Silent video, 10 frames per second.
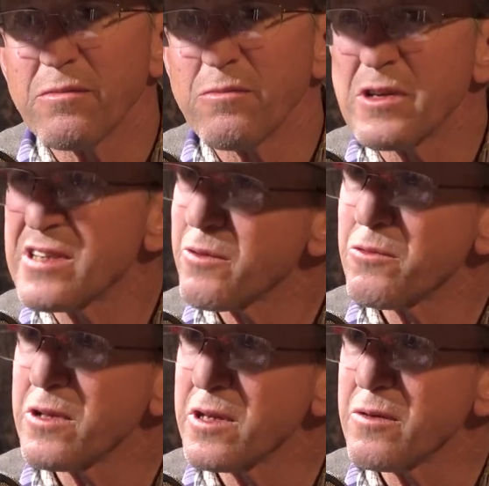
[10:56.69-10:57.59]
was I
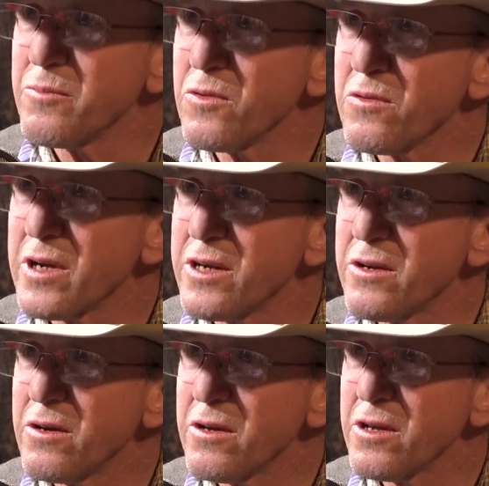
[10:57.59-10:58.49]
really a bull
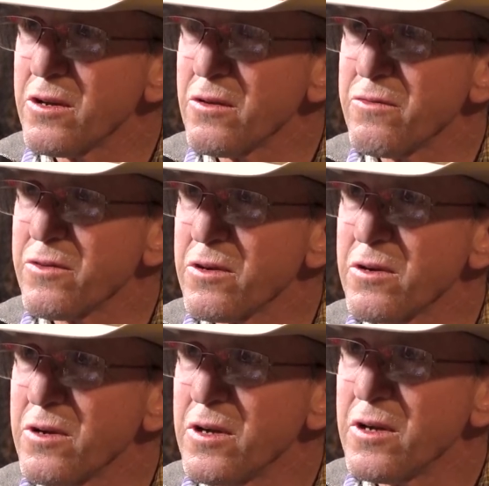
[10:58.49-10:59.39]
rider, for,